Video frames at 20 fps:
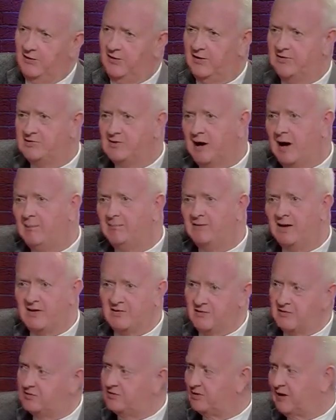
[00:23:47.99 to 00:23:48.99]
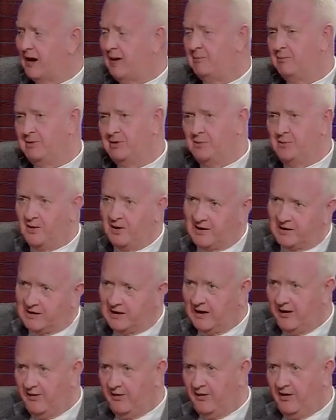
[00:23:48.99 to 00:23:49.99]
job doesn't stop when you walk
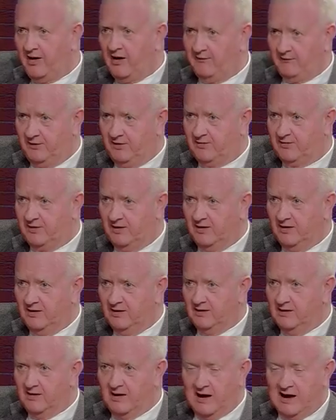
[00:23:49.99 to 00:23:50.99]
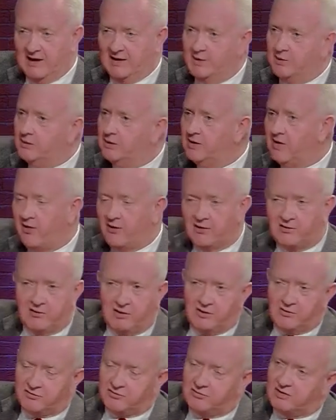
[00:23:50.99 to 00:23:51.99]
out of the office. I go into the
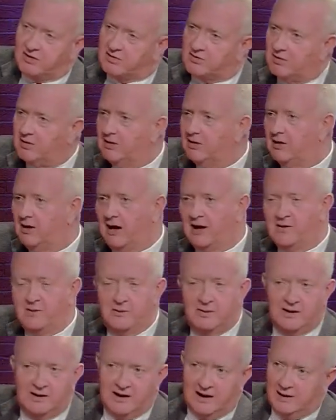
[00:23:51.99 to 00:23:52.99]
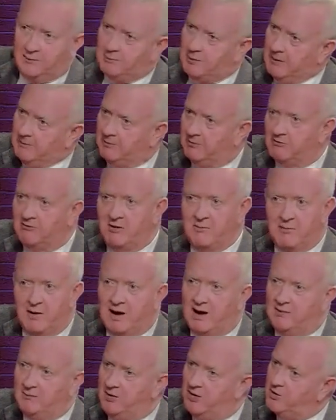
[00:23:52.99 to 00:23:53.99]
grocery store, I go in, and people
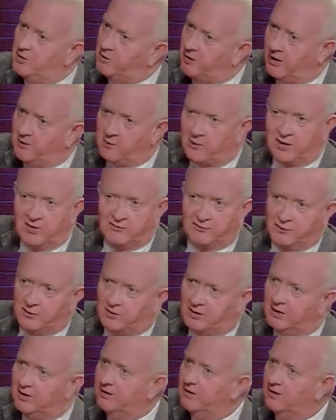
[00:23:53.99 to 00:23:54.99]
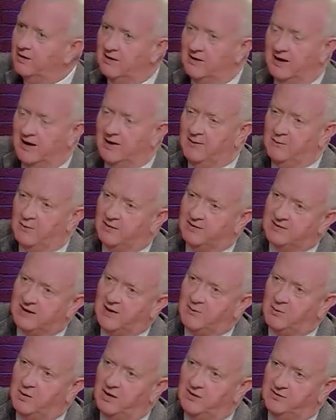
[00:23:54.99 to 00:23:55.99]
remind me who I work for and what they
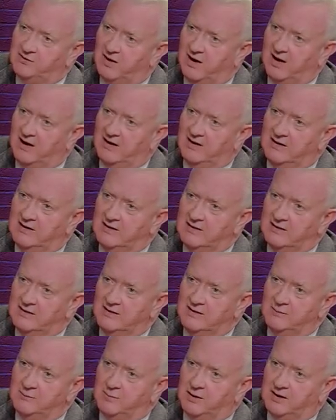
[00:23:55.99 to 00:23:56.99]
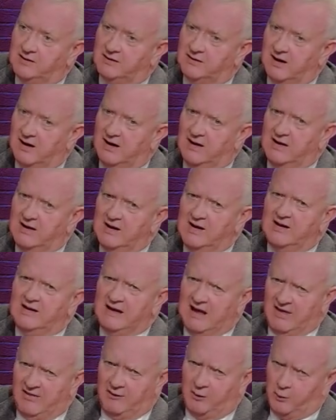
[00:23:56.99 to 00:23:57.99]
want done. But,
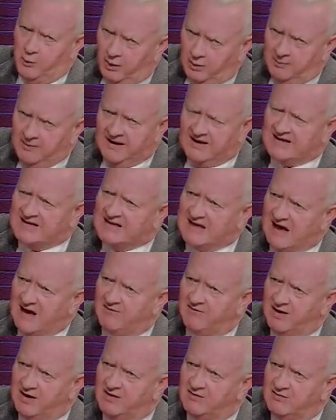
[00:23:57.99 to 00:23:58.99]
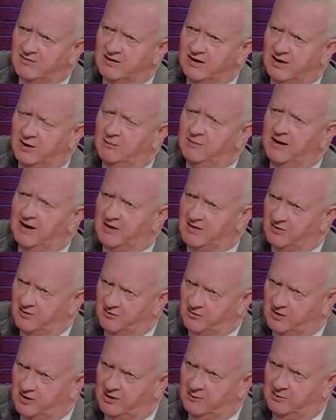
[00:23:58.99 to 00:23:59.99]
there will be a savings. It'll be a
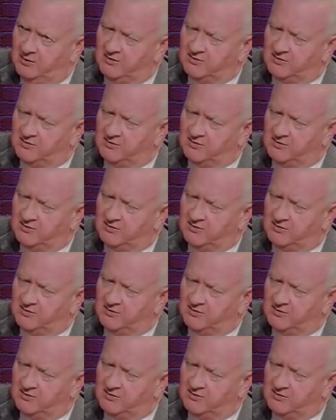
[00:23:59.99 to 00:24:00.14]
considerable